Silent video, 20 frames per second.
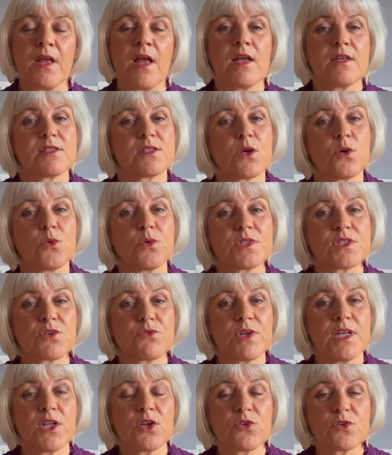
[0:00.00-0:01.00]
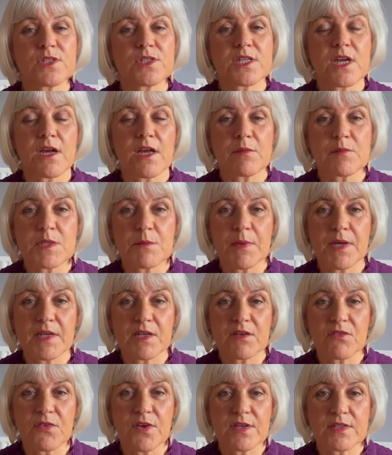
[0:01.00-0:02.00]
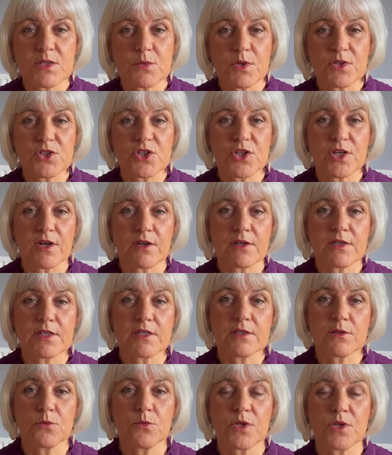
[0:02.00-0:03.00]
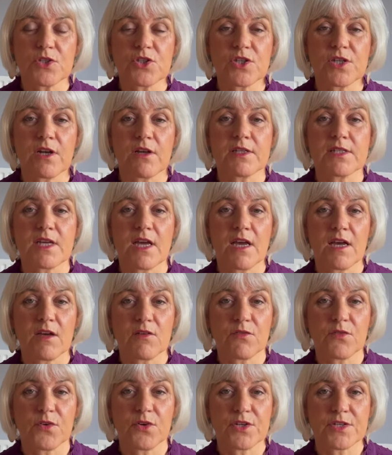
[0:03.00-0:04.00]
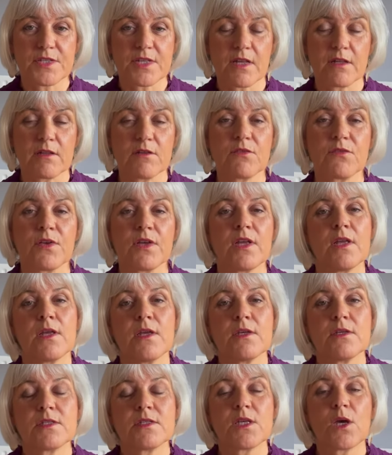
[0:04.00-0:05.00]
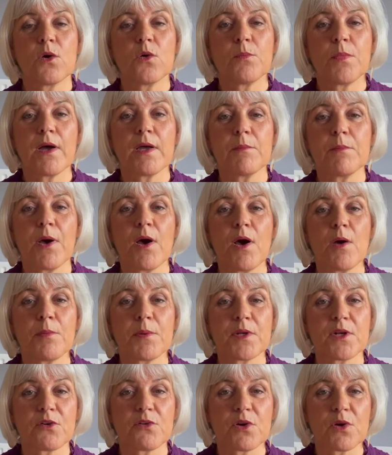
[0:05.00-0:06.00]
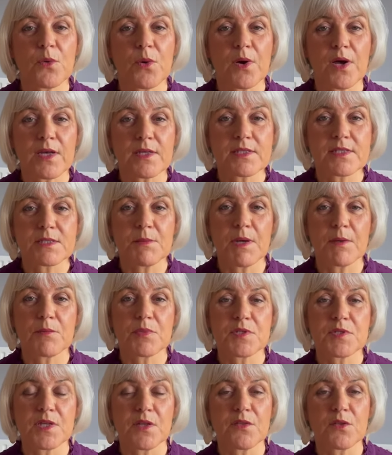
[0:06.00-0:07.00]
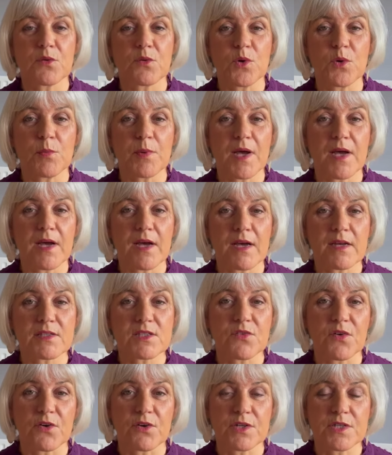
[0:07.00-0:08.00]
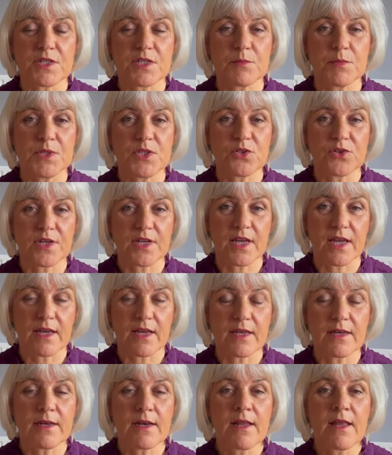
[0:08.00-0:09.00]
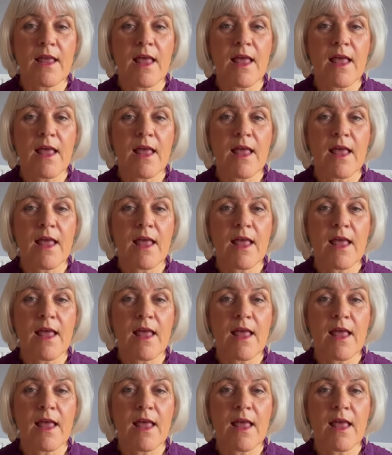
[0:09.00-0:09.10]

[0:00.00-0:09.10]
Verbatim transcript: So it's a really good time to manifest what you'd like to, what you'd like to have for yourself. So by popular request, members in the group asked for it to be done again